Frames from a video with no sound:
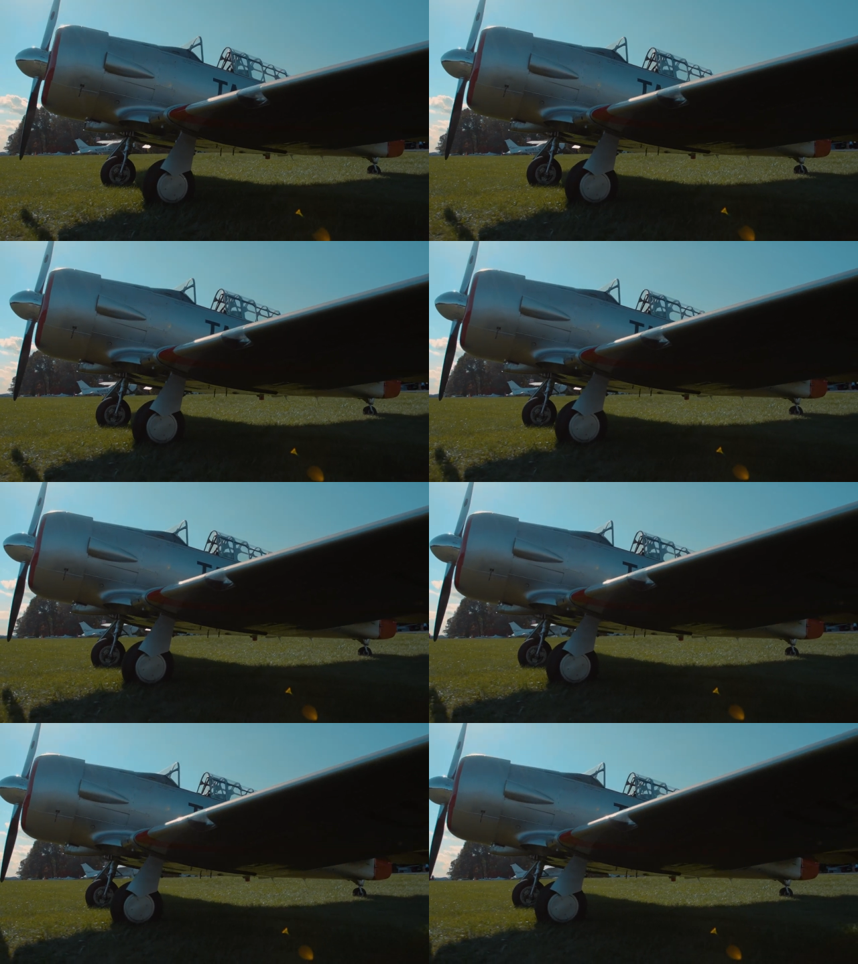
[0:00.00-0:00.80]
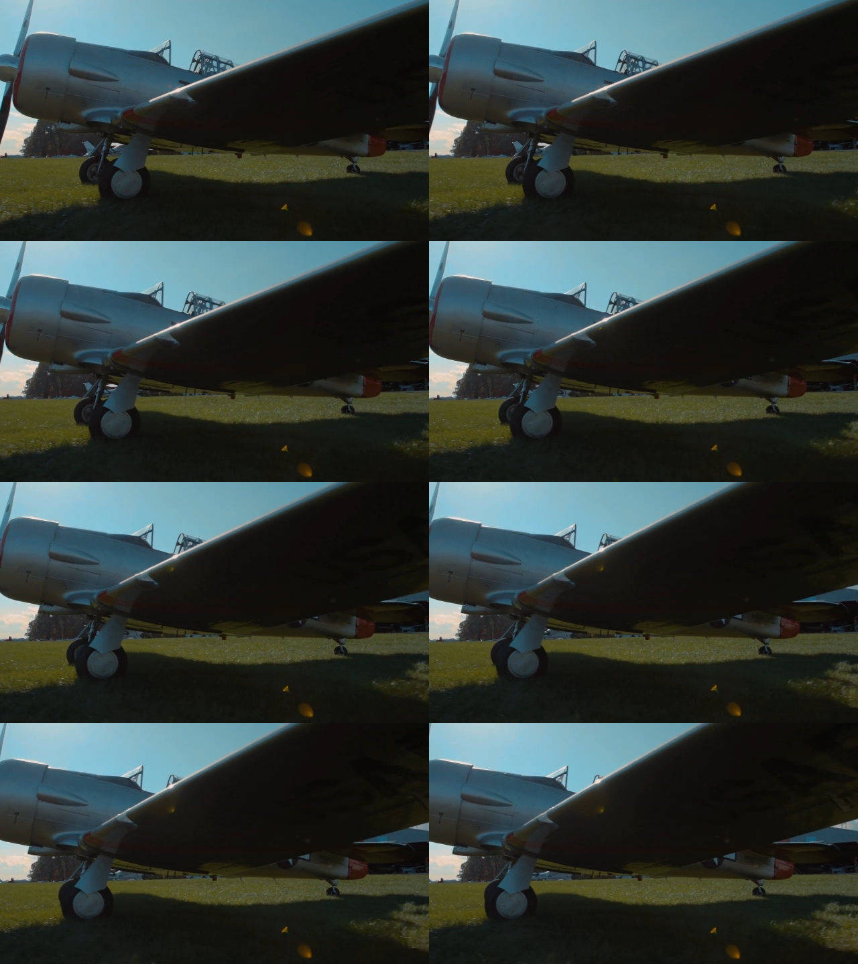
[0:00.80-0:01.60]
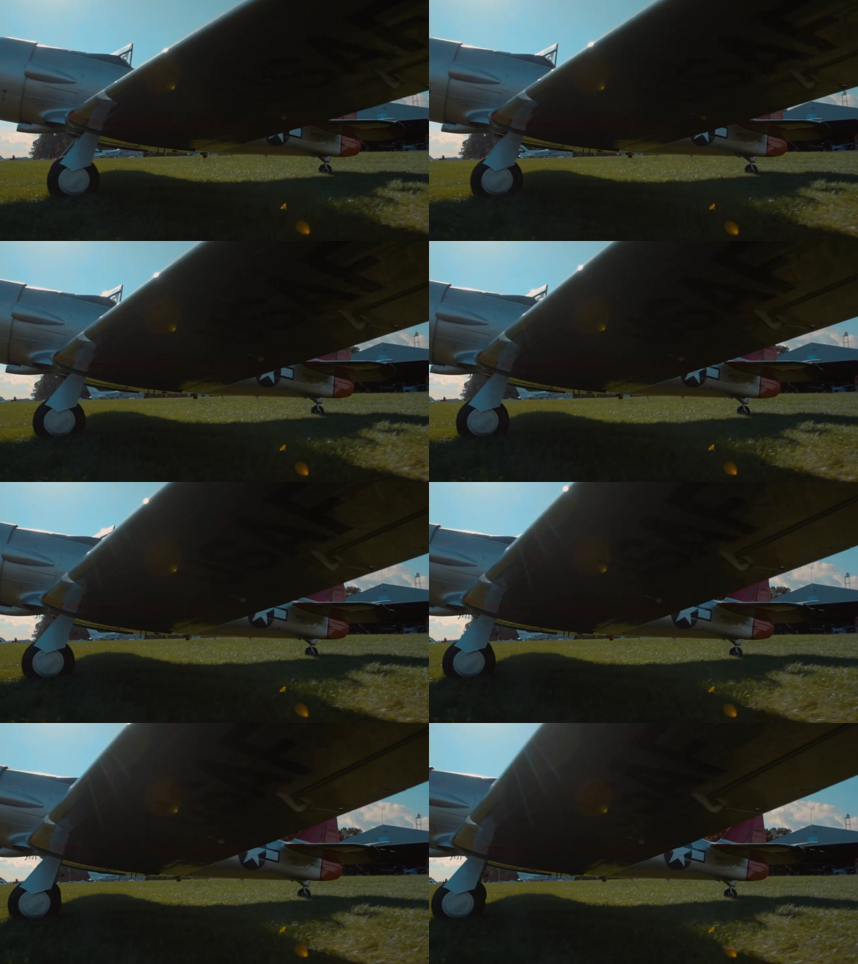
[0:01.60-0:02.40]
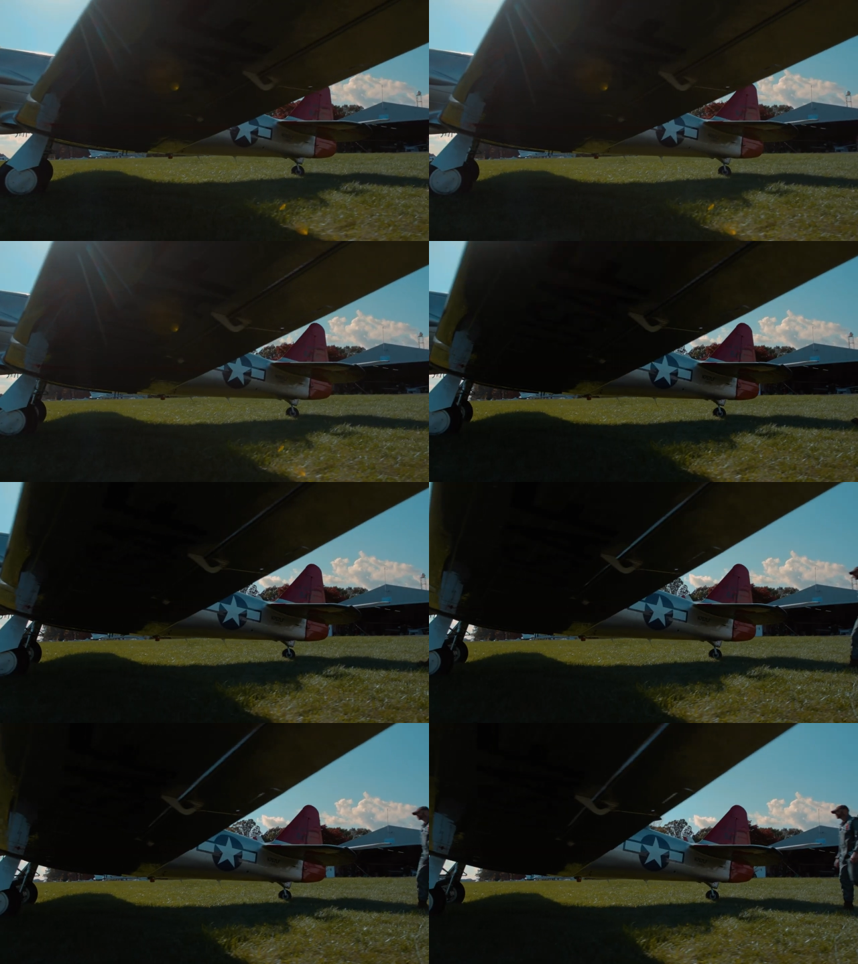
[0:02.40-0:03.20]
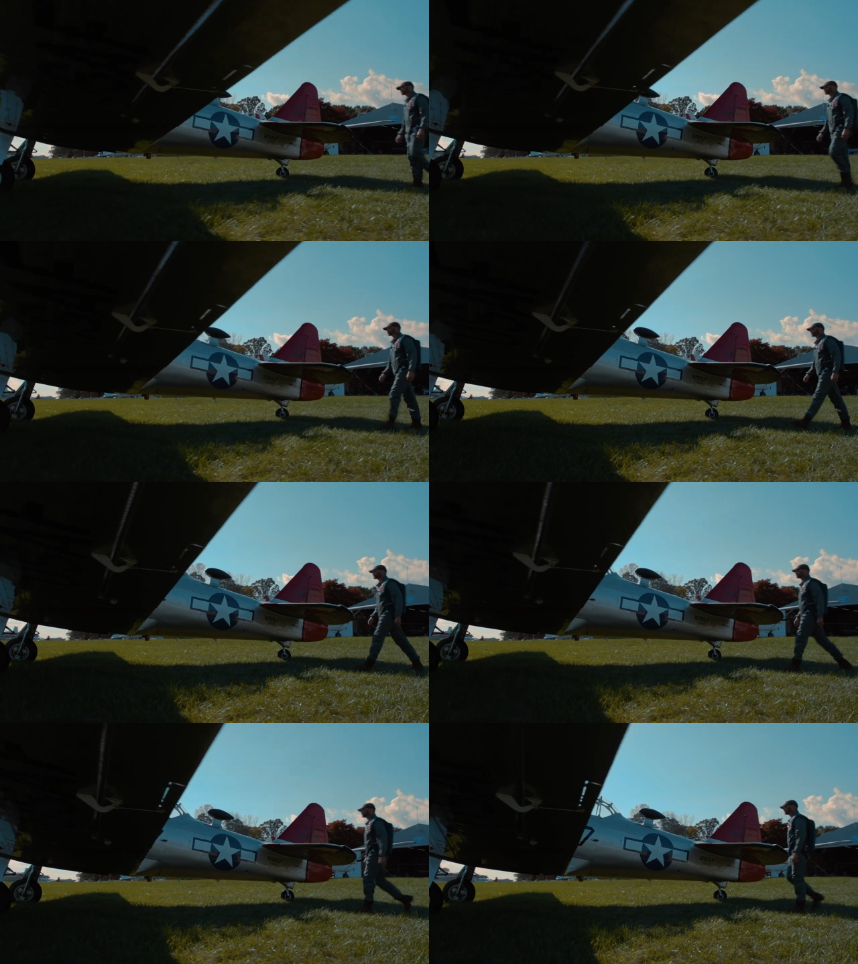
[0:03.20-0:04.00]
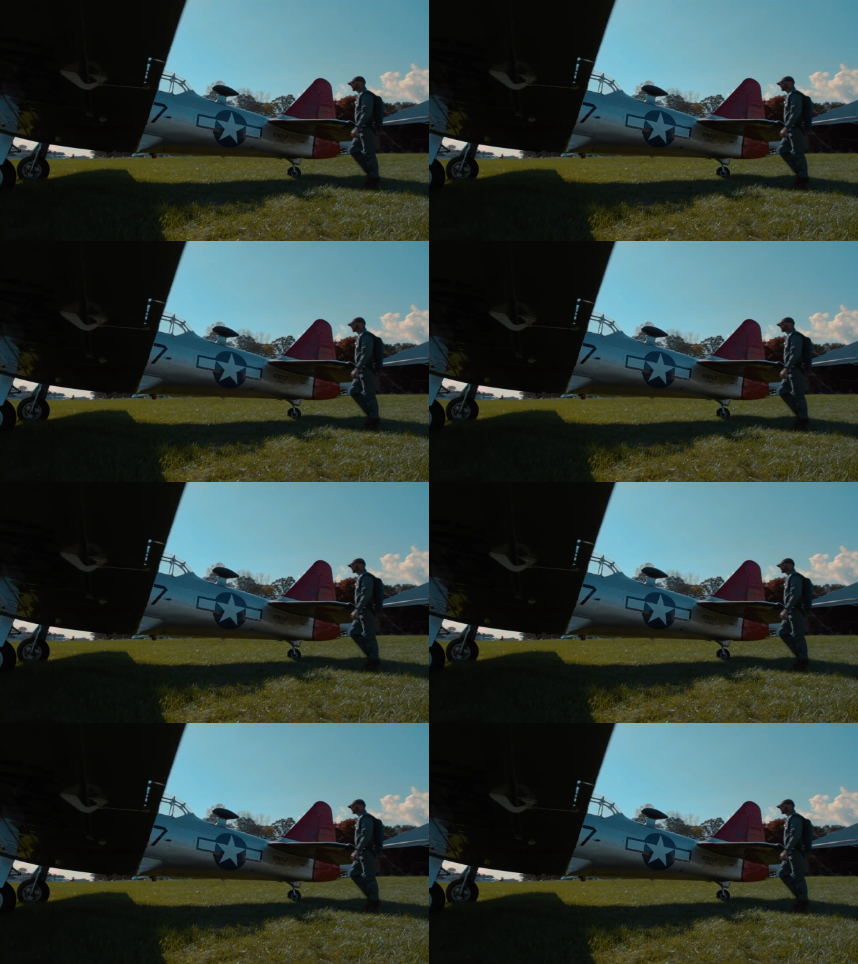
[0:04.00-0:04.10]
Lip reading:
Nobody's mouth can be seen.